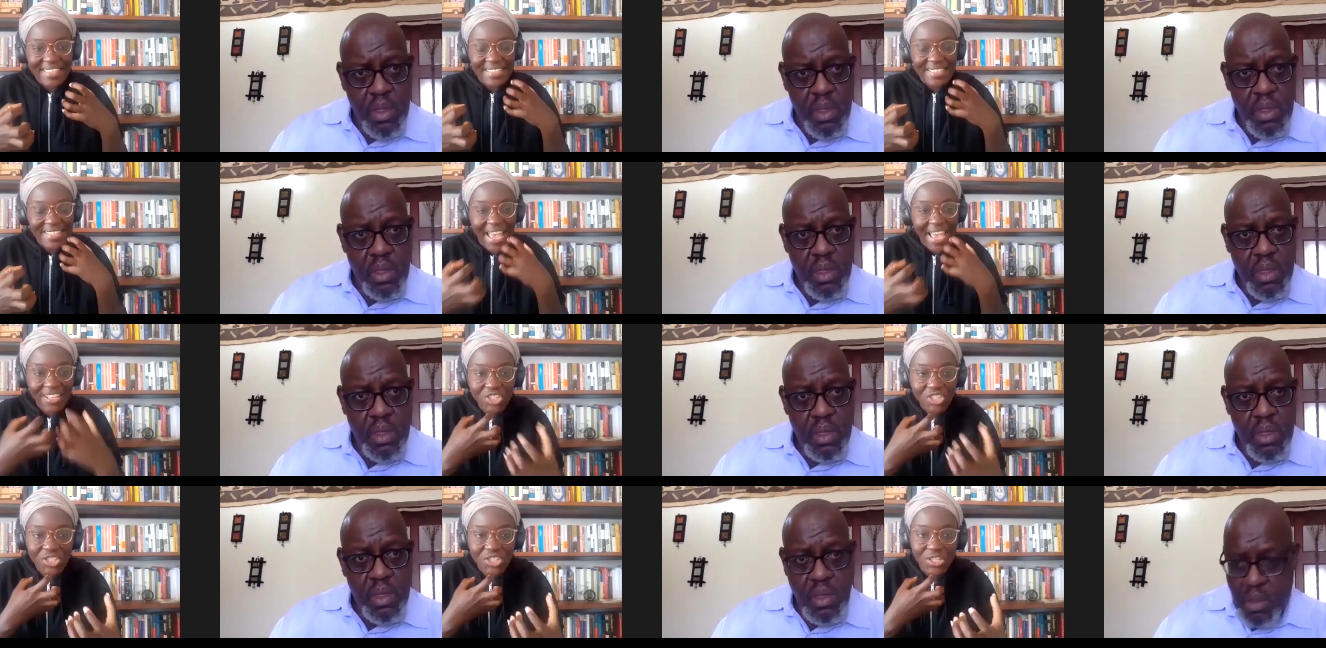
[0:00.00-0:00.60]

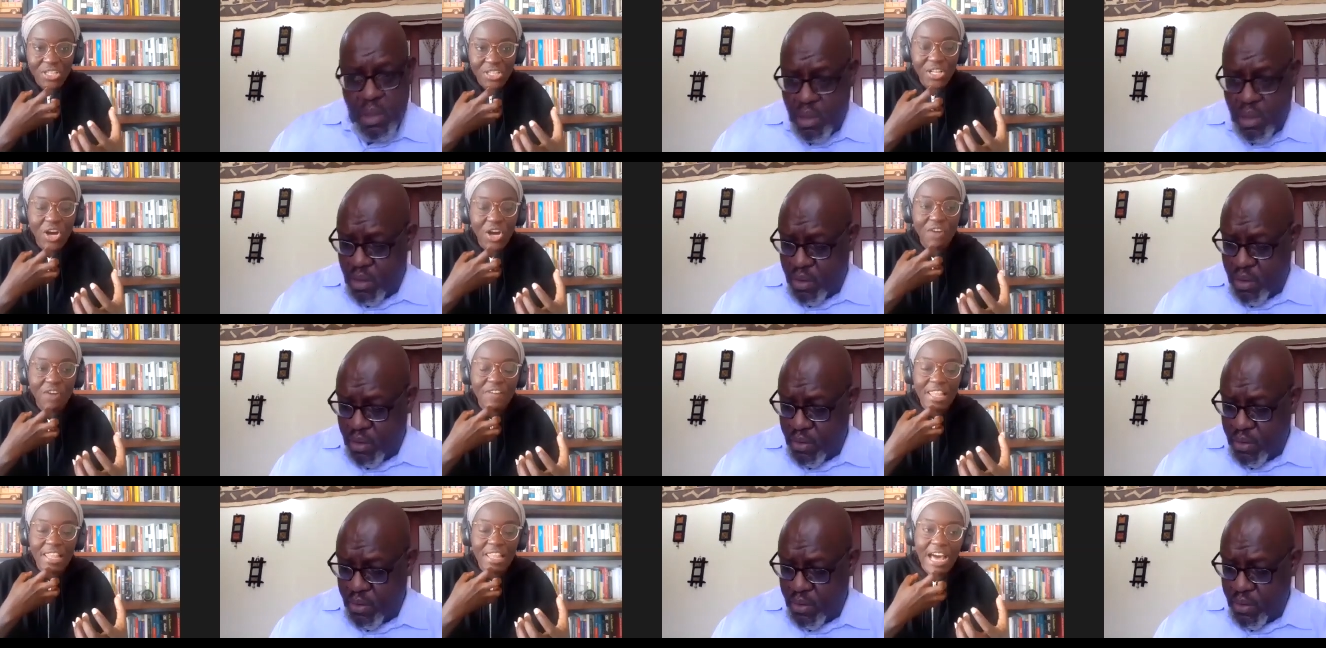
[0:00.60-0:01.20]
Speaker 1: tension
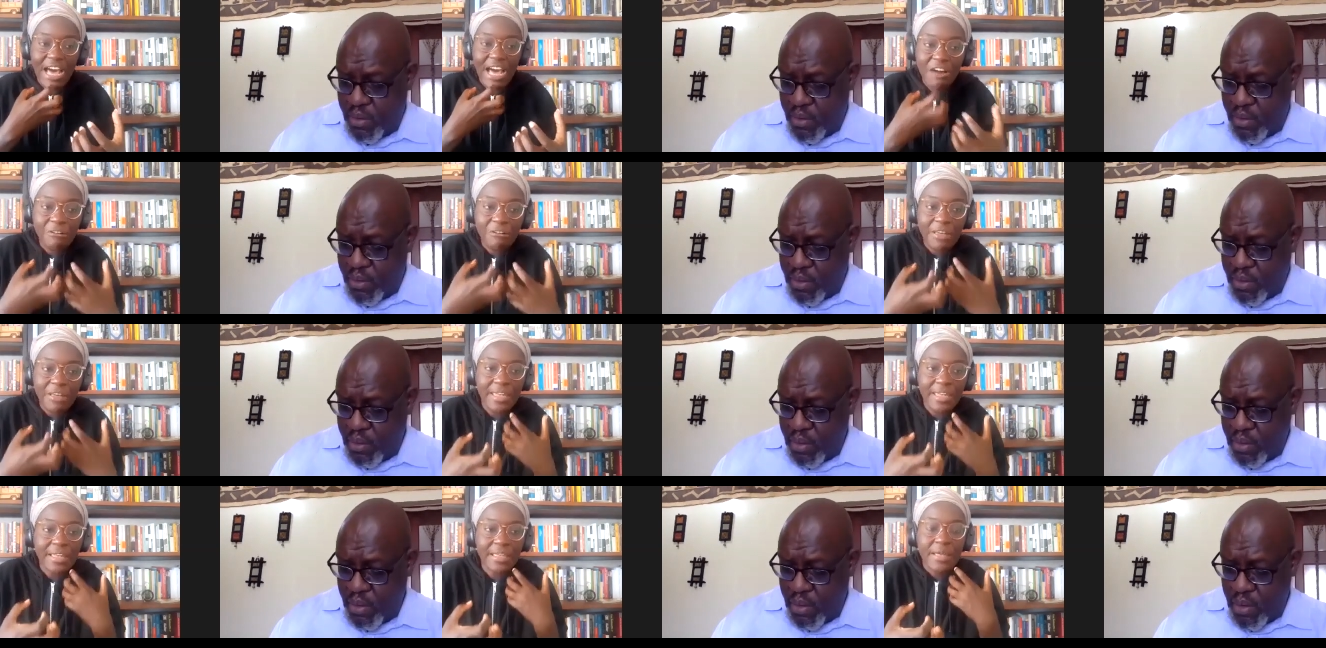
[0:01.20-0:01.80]
of
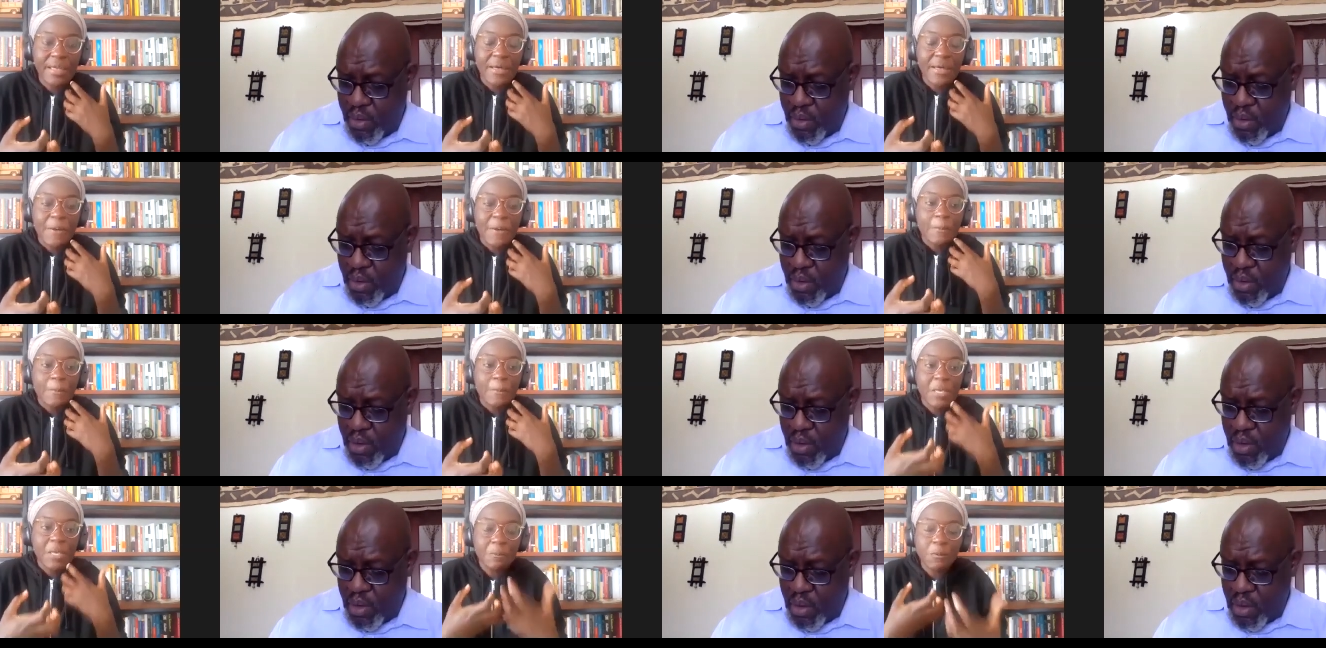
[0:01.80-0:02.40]
allowing
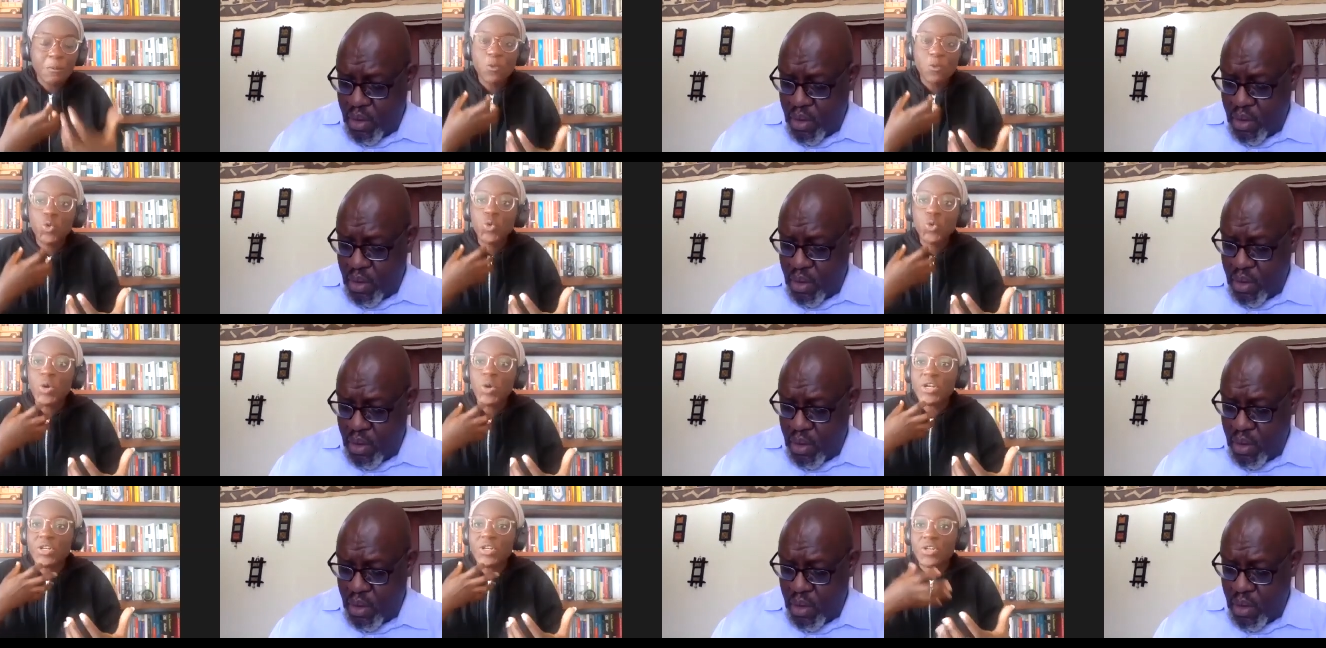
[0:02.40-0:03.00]
people
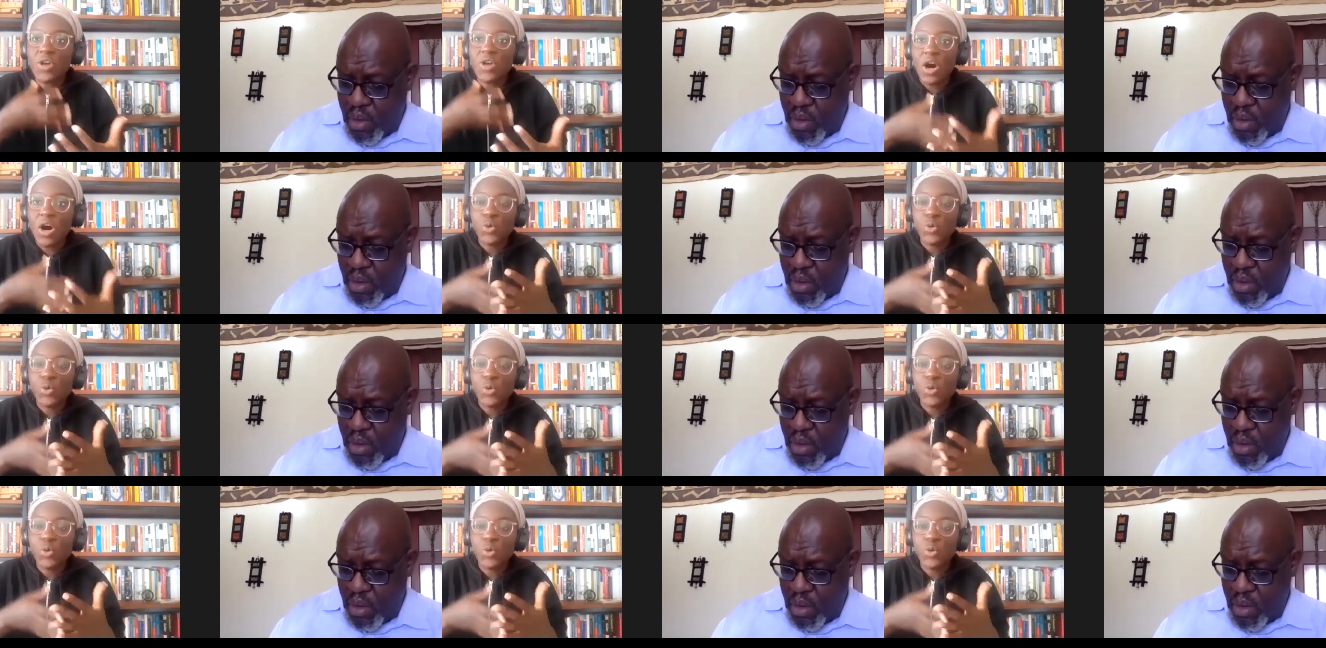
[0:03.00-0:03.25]
who are not,